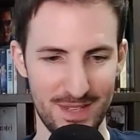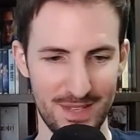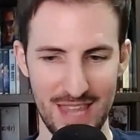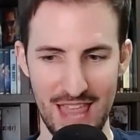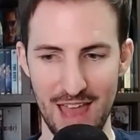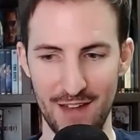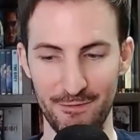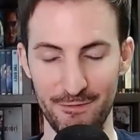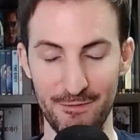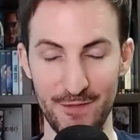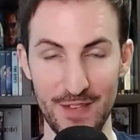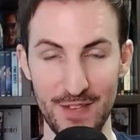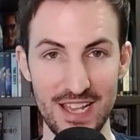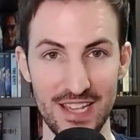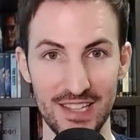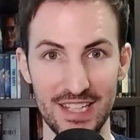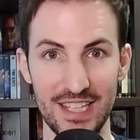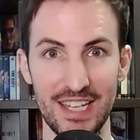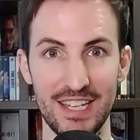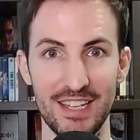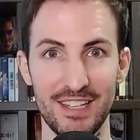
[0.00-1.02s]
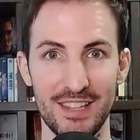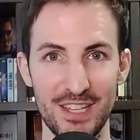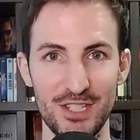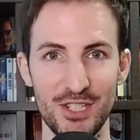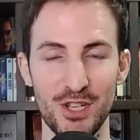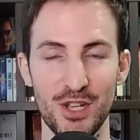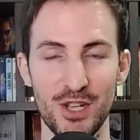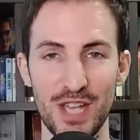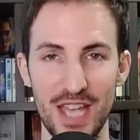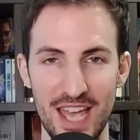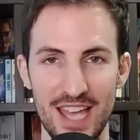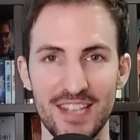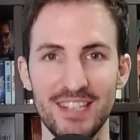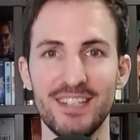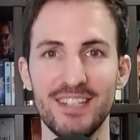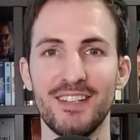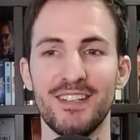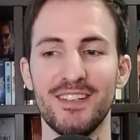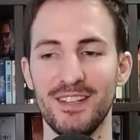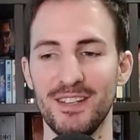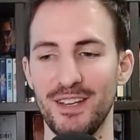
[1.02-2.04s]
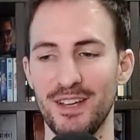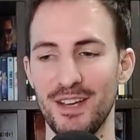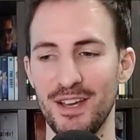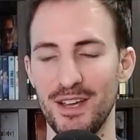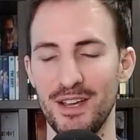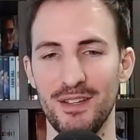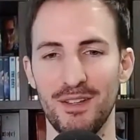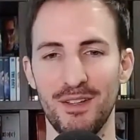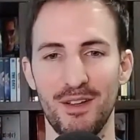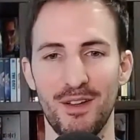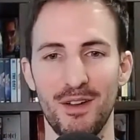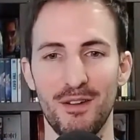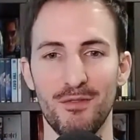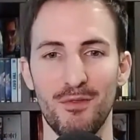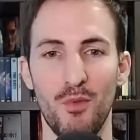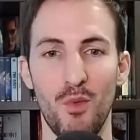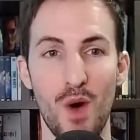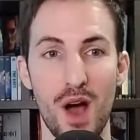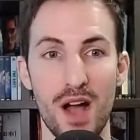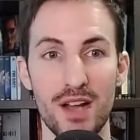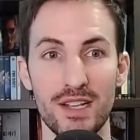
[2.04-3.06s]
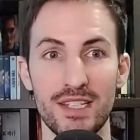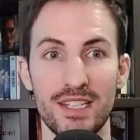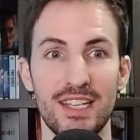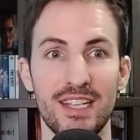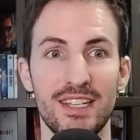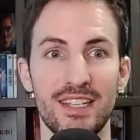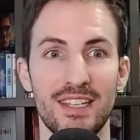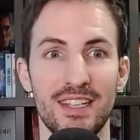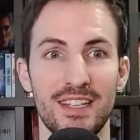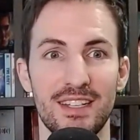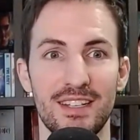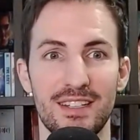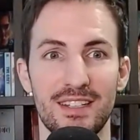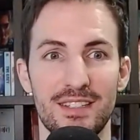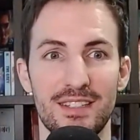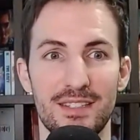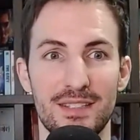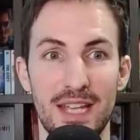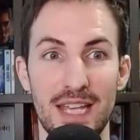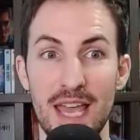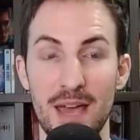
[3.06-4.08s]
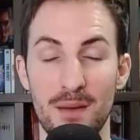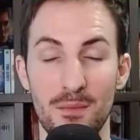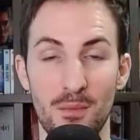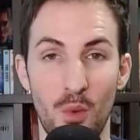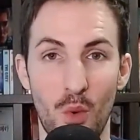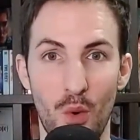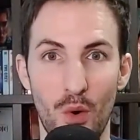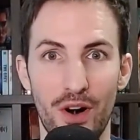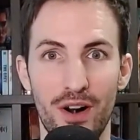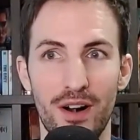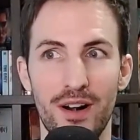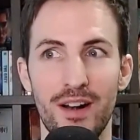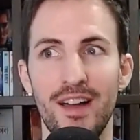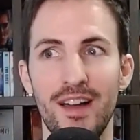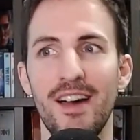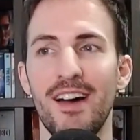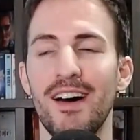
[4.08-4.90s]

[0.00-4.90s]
that feeling that you get of wanting to get more,